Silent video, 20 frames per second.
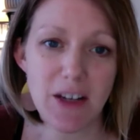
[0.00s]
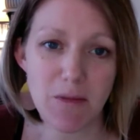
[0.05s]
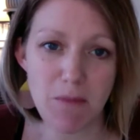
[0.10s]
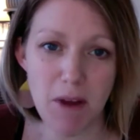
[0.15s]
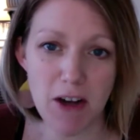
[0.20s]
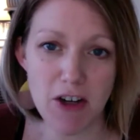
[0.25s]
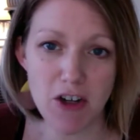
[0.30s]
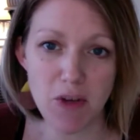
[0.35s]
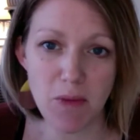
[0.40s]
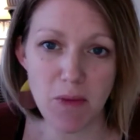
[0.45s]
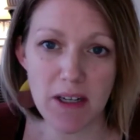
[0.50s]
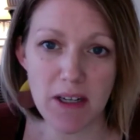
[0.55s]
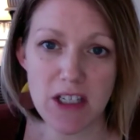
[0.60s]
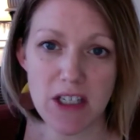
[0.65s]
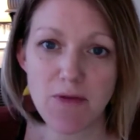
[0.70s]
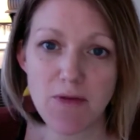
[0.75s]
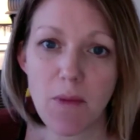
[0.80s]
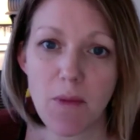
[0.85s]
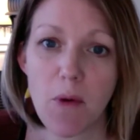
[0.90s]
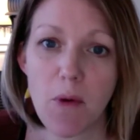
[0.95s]
measurements
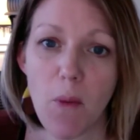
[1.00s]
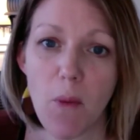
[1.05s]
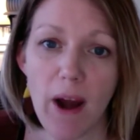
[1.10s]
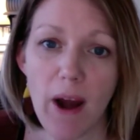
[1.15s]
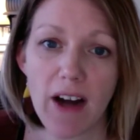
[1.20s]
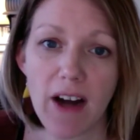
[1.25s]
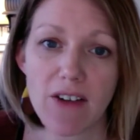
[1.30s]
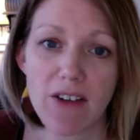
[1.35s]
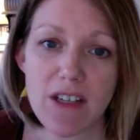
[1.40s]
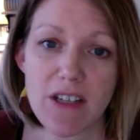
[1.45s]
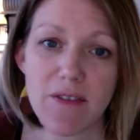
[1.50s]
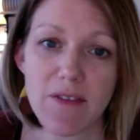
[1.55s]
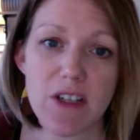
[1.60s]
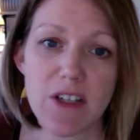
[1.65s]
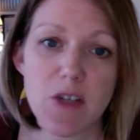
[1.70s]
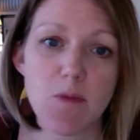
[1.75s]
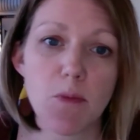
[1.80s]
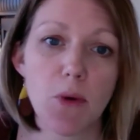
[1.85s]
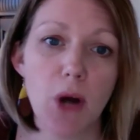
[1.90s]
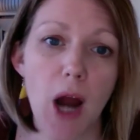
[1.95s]
from the wares of these
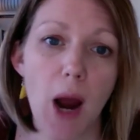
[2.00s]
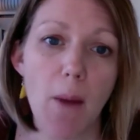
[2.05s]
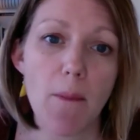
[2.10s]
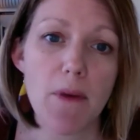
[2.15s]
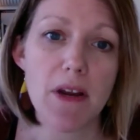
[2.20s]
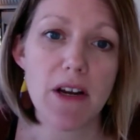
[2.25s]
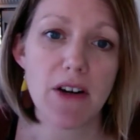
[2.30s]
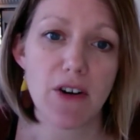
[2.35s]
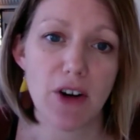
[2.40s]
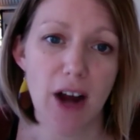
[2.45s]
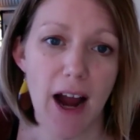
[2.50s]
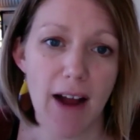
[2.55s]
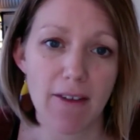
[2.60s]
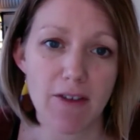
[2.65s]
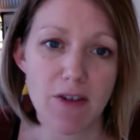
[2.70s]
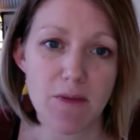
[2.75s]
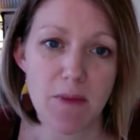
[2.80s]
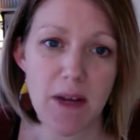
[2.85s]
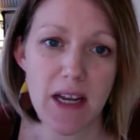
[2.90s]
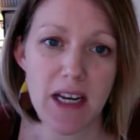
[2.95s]
prominent
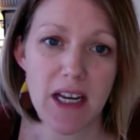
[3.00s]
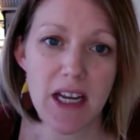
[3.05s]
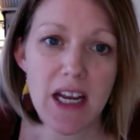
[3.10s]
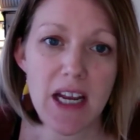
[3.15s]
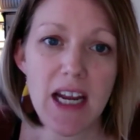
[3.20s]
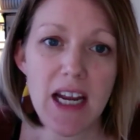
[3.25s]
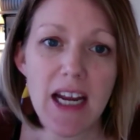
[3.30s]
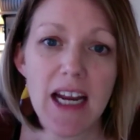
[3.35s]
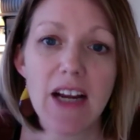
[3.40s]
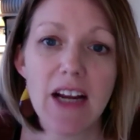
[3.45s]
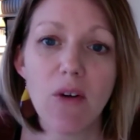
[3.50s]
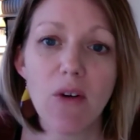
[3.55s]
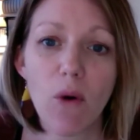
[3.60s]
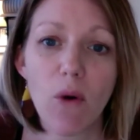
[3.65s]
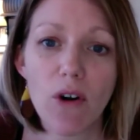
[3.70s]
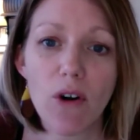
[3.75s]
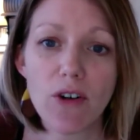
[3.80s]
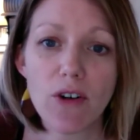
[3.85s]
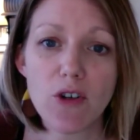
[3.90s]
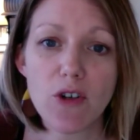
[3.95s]
craftsmen in
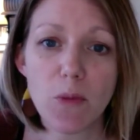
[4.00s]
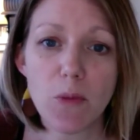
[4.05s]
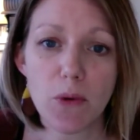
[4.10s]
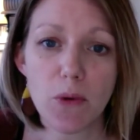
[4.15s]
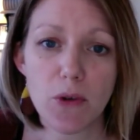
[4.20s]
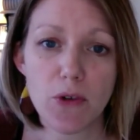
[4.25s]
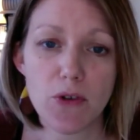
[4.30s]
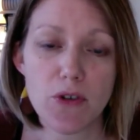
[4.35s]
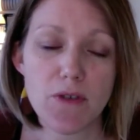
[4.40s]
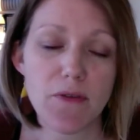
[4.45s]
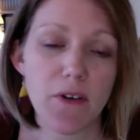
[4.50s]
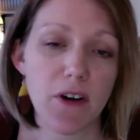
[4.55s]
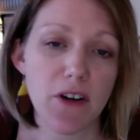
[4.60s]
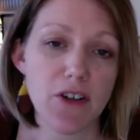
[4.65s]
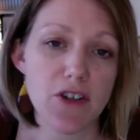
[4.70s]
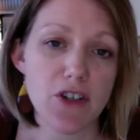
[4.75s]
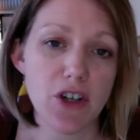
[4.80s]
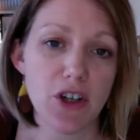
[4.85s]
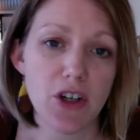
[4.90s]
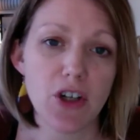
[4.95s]
order to produce
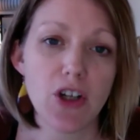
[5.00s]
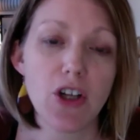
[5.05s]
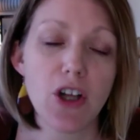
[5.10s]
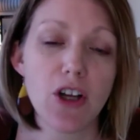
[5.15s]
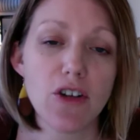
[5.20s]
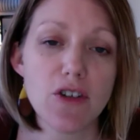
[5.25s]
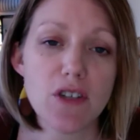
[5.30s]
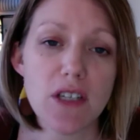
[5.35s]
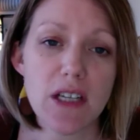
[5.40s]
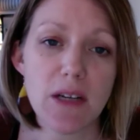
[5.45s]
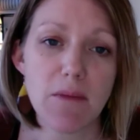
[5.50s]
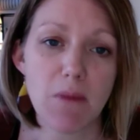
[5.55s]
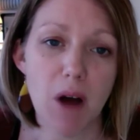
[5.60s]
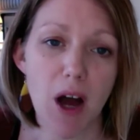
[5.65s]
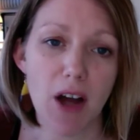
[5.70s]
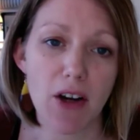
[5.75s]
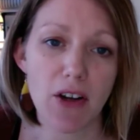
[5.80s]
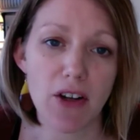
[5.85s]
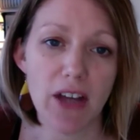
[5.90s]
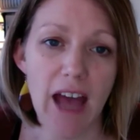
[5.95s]
furniture closely
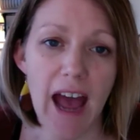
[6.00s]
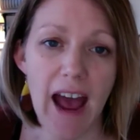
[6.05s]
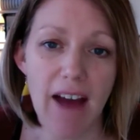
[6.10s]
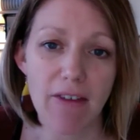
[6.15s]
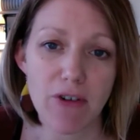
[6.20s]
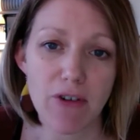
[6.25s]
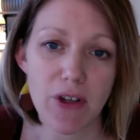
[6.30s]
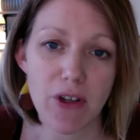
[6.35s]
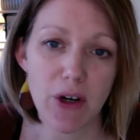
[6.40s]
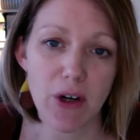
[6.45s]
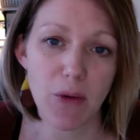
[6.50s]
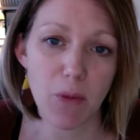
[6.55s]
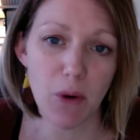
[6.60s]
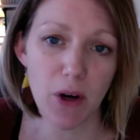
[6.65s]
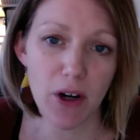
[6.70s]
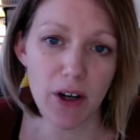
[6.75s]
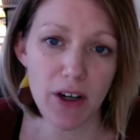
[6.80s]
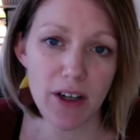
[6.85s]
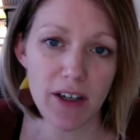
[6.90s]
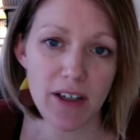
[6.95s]
modeled after their
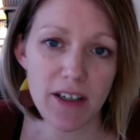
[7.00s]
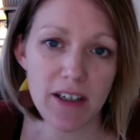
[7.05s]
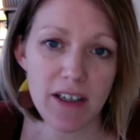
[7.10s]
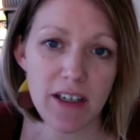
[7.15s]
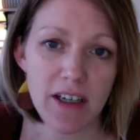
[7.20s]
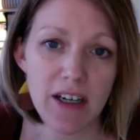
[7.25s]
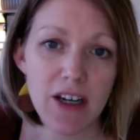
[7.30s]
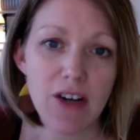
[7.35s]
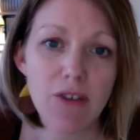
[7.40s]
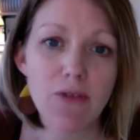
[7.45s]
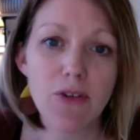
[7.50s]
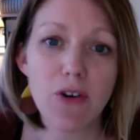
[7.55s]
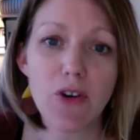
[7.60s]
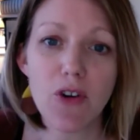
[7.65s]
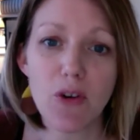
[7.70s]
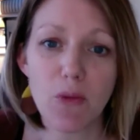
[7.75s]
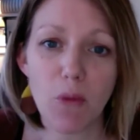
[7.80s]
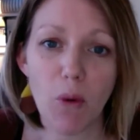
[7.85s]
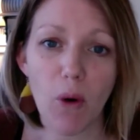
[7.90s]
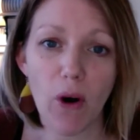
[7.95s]
work.
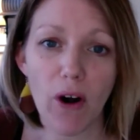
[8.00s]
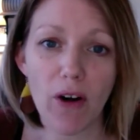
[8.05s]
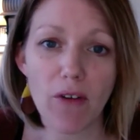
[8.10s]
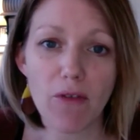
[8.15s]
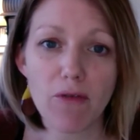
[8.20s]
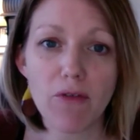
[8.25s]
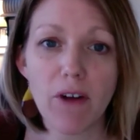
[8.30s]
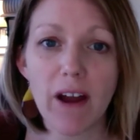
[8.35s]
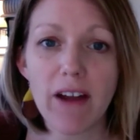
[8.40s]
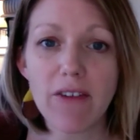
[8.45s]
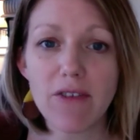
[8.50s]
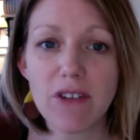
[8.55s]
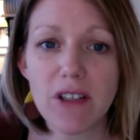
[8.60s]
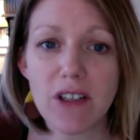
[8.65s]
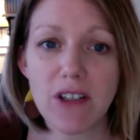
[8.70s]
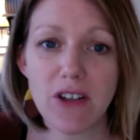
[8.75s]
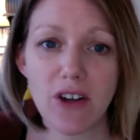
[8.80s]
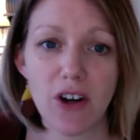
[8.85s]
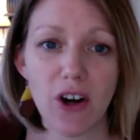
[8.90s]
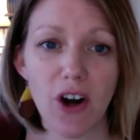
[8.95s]
Furthermore, Fife and
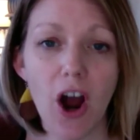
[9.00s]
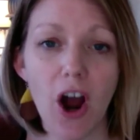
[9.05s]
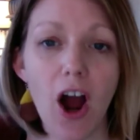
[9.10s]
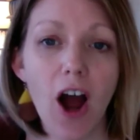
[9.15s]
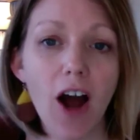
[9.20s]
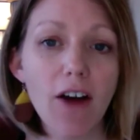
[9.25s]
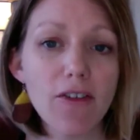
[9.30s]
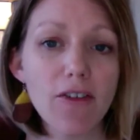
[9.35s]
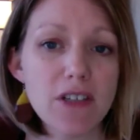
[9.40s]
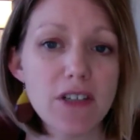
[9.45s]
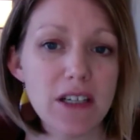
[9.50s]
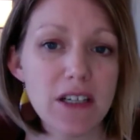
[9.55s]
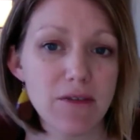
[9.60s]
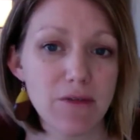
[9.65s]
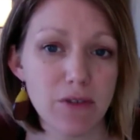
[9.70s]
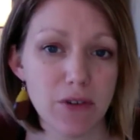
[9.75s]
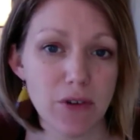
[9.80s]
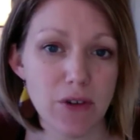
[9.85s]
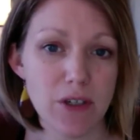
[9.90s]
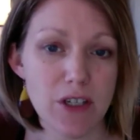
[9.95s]
Lanier often
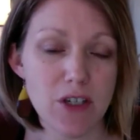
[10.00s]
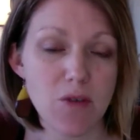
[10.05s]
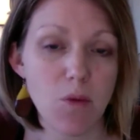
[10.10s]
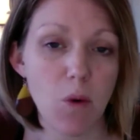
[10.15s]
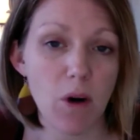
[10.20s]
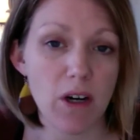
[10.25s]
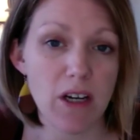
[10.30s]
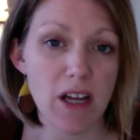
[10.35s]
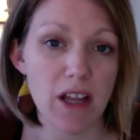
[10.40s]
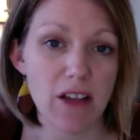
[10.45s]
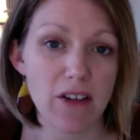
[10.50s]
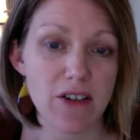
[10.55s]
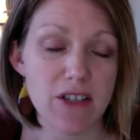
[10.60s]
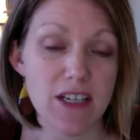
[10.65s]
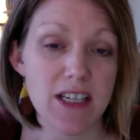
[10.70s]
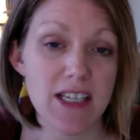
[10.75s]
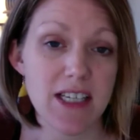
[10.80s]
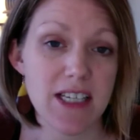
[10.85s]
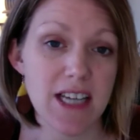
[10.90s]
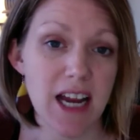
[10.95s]
influenced one another's
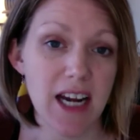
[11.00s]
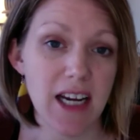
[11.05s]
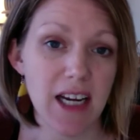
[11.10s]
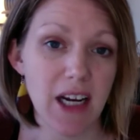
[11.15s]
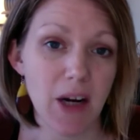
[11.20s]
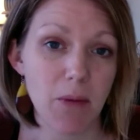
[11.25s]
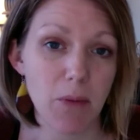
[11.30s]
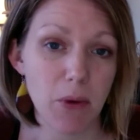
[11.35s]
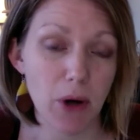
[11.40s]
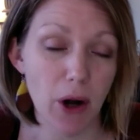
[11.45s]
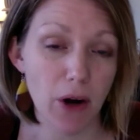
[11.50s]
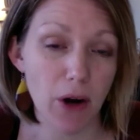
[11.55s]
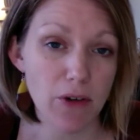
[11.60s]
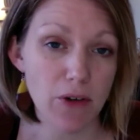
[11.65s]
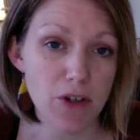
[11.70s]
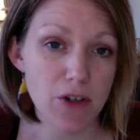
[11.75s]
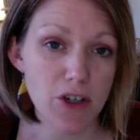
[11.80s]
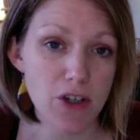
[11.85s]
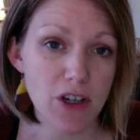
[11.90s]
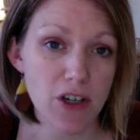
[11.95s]
aesthetic
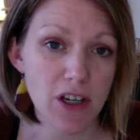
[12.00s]
approach.